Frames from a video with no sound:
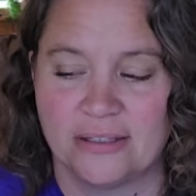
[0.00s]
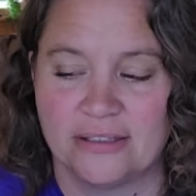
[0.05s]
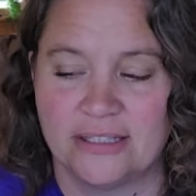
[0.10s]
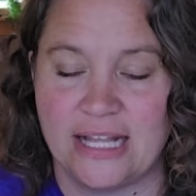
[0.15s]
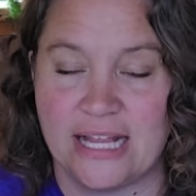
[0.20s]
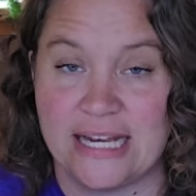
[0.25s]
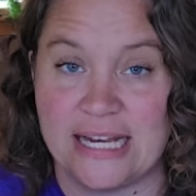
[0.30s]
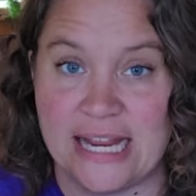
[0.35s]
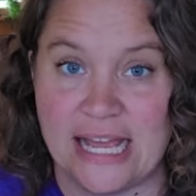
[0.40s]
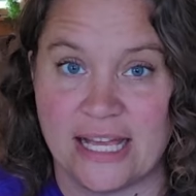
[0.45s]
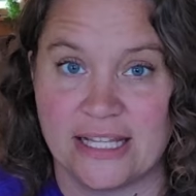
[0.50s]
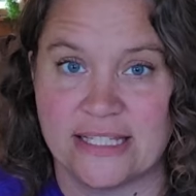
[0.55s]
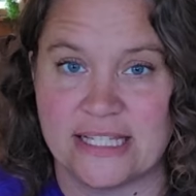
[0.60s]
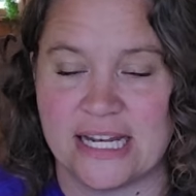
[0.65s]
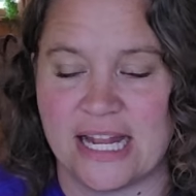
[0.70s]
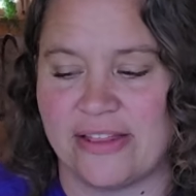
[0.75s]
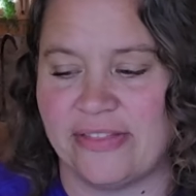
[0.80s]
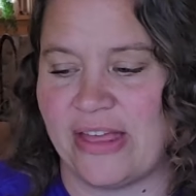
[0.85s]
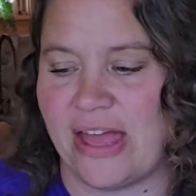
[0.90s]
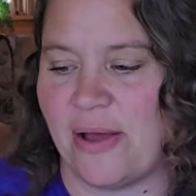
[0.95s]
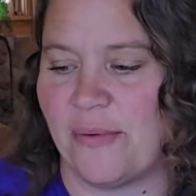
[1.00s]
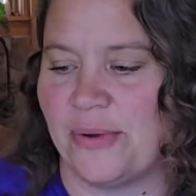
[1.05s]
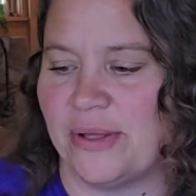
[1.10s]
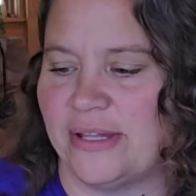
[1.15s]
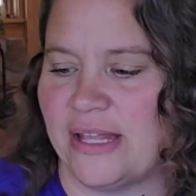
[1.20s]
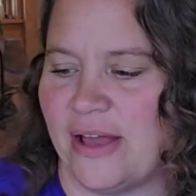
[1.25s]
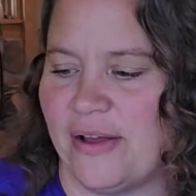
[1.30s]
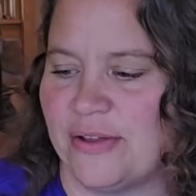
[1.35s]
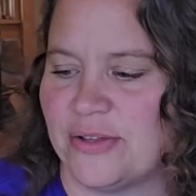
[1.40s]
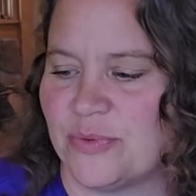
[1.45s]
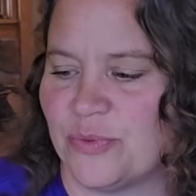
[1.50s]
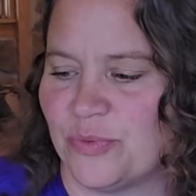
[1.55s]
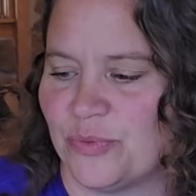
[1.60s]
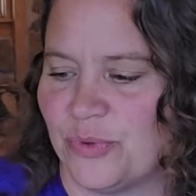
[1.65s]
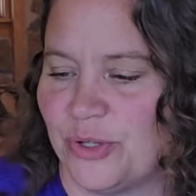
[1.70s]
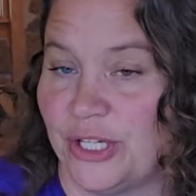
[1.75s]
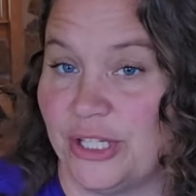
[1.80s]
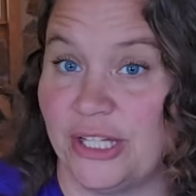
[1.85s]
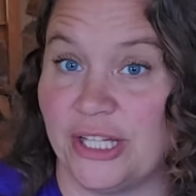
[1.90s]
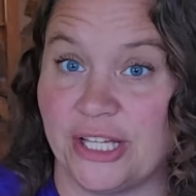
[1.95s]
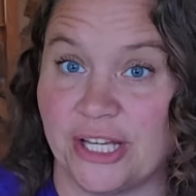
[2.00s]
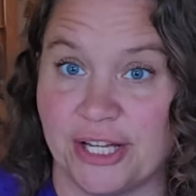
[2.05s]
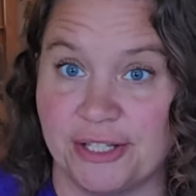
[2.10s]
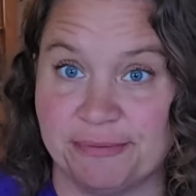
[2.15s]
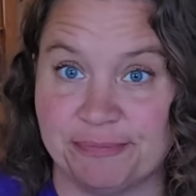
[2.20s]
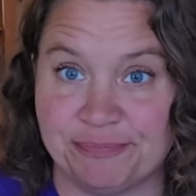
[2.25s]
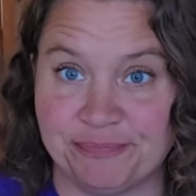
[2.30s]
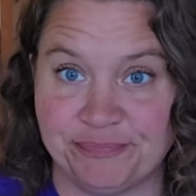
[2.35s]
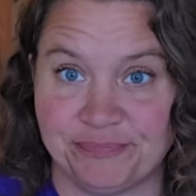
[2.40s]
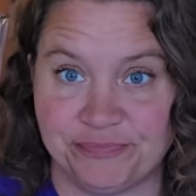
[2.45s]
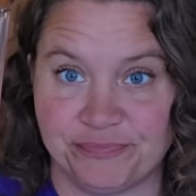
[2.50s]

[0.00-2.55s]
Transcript: They nailed it on that one. That was really good.